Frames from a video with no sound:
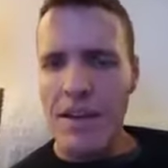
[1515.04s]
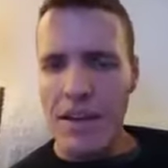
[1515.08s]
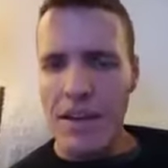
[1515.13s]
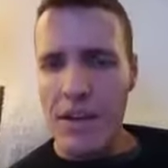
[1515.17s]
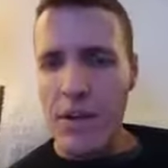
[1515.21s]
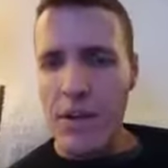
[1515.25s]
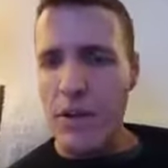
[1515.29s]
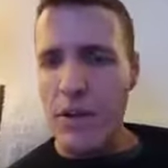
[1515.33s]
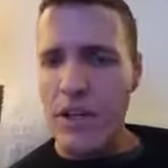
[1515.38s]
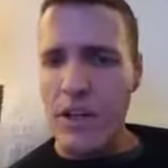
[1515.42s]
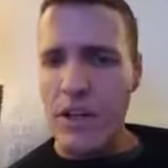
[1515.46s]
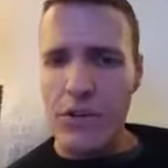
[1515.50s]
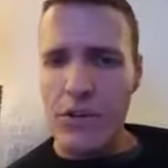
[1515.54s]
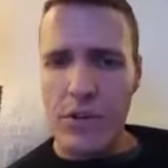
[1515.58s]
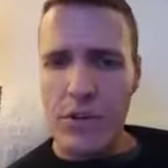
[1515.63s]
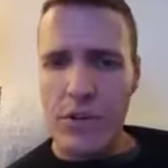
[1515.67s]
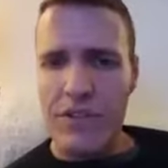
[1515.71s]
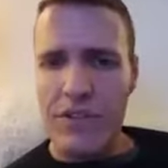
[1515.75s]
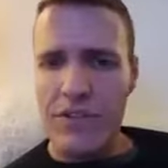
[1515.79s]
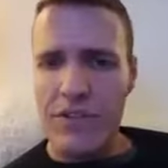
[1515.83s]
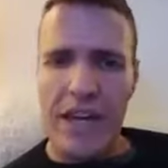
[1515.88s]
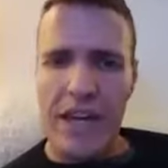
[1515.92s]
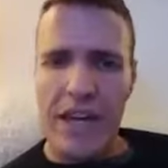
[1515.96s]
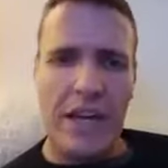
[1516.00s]
it
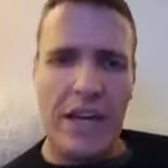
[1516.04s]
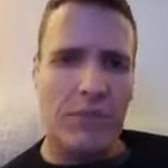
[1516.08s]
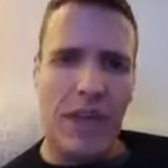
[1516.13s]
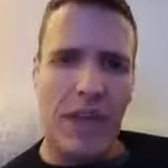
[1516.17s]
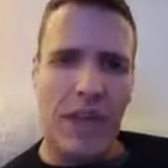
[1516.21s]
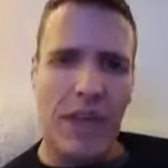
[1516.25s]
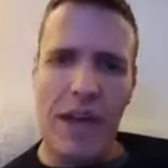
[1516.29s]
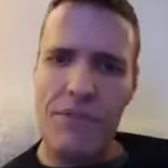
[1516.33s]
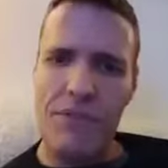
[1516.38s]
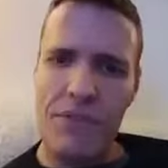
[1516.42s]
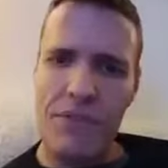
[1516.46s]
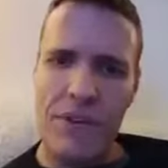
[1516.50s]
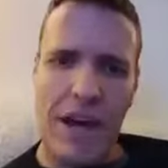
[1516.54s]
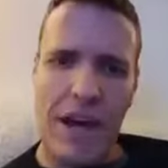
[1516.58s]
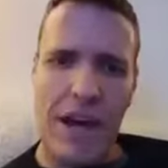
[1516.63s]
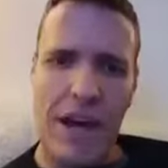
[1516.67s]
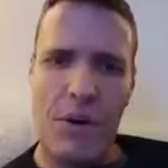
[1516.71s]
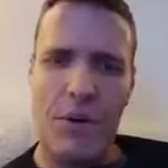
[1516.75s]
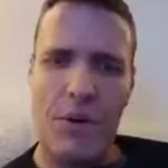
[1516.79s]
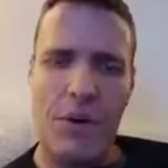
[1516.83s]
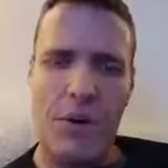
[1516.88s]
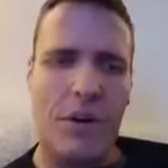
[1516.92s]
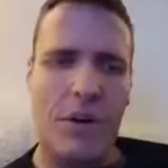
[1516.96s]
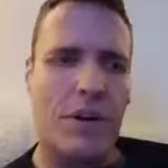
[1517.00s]
increased. I got up to half an
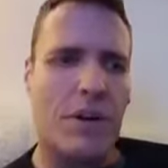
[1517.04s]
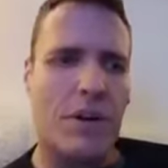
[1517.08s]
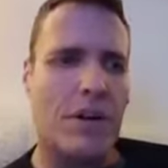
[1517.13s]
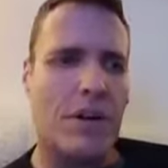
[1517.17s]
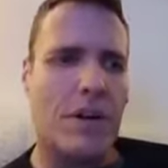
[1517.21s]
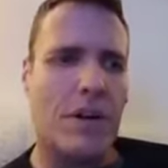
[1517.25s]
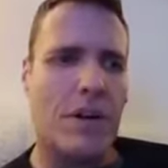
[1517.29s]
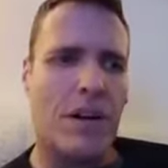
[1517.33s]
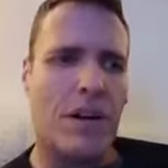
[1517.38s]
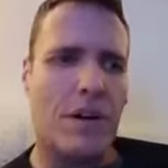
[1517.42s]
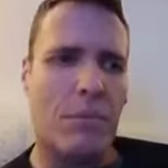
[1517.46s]
hour.